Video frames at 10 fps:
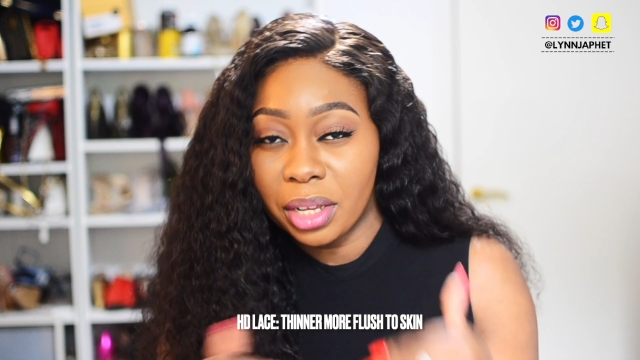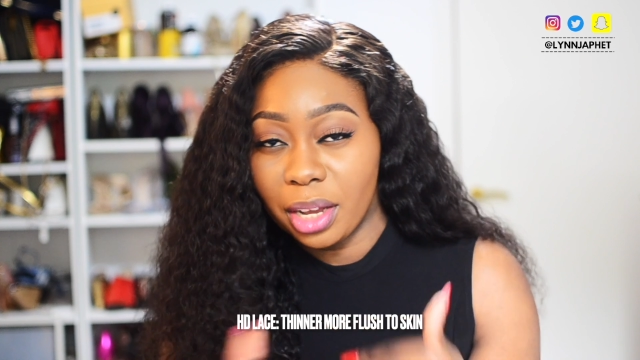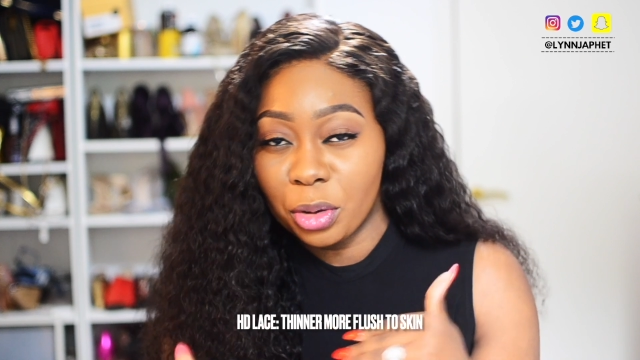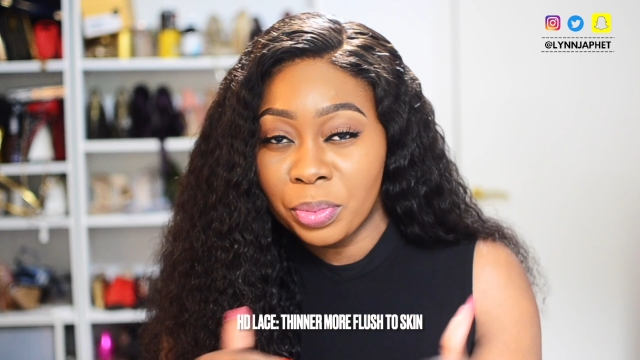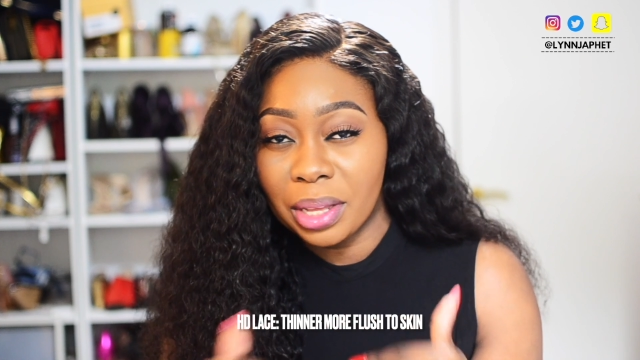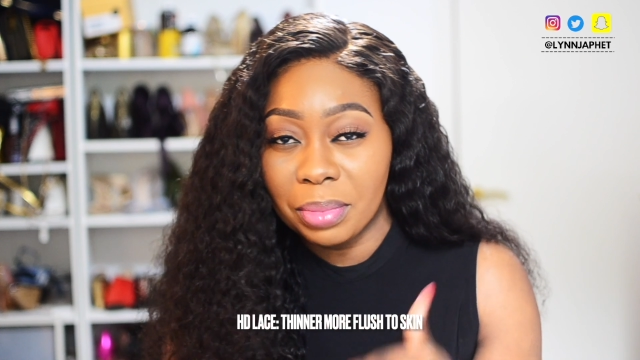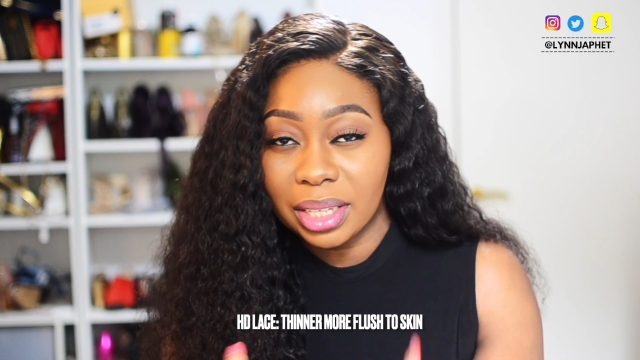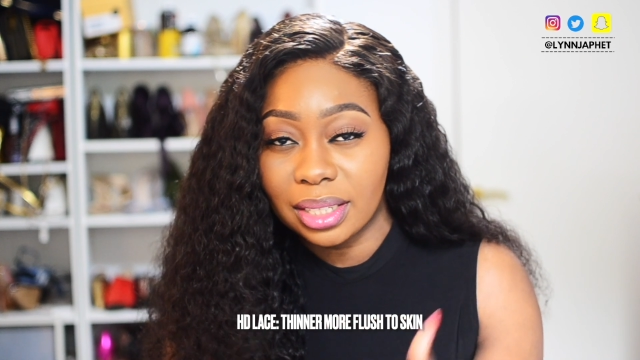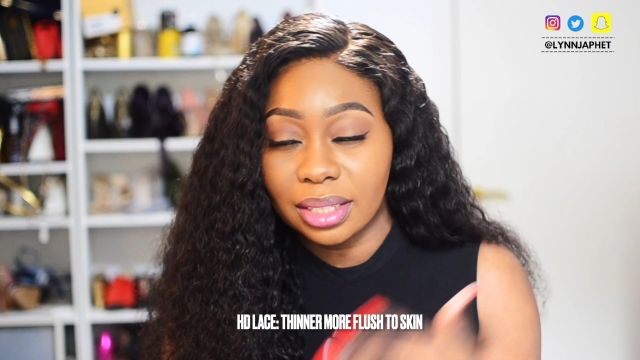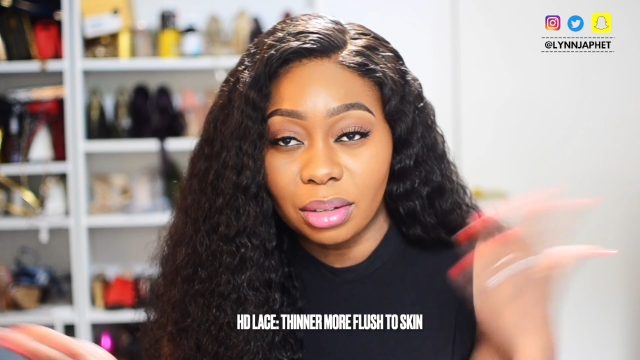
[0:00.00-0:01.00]
I hope that
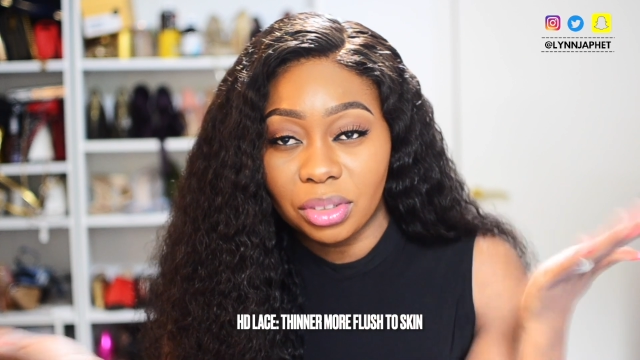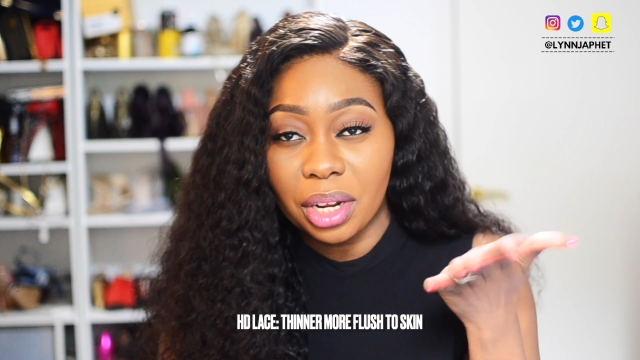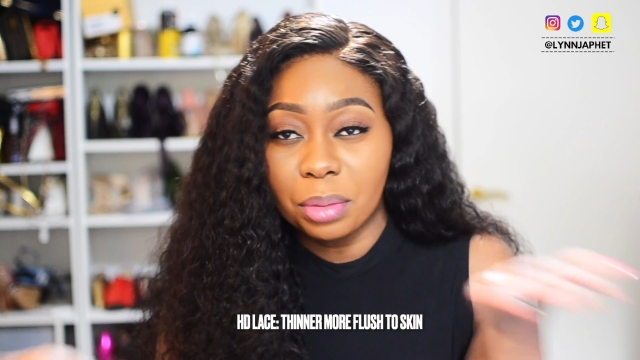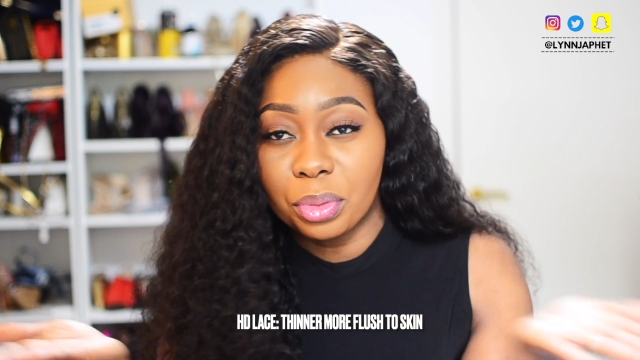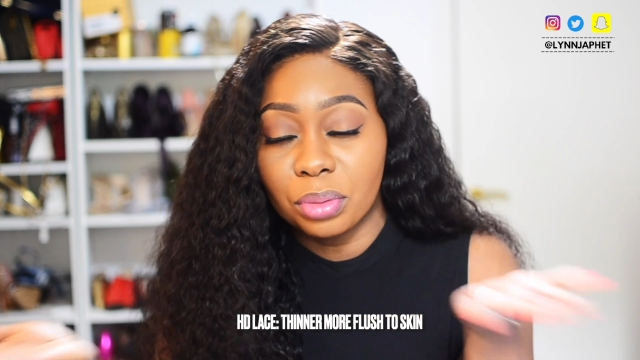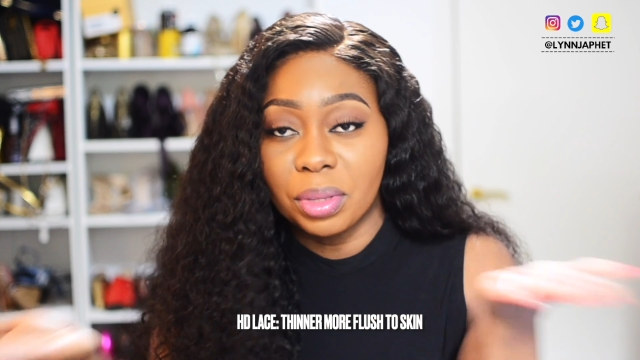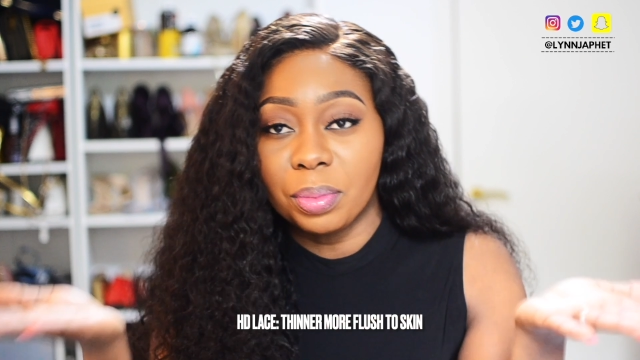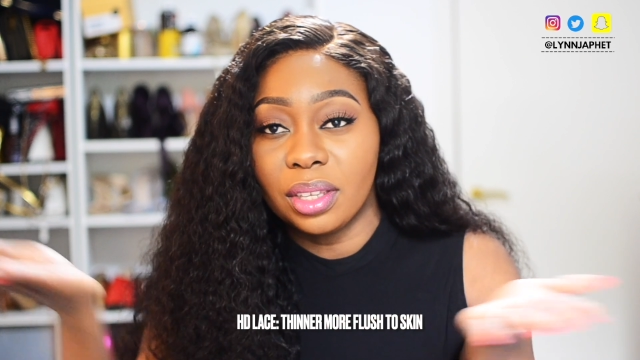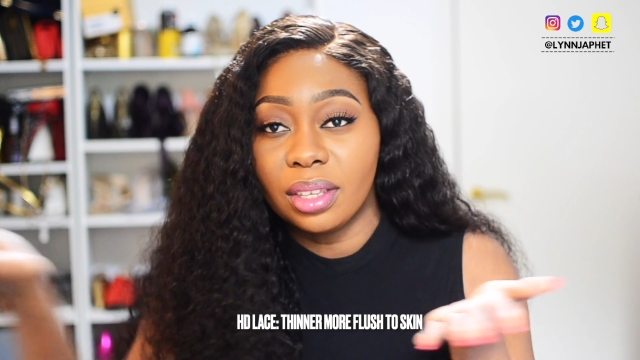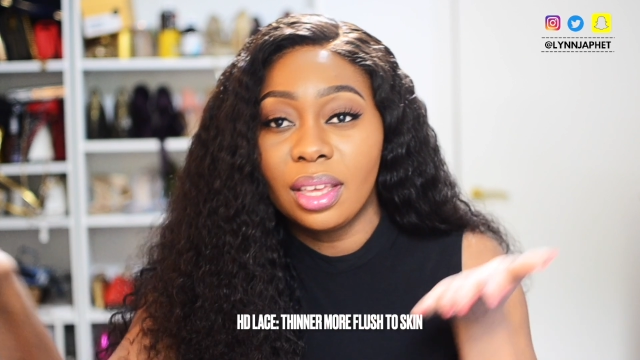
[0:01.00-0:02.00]
makes sense. I'll try and put maybe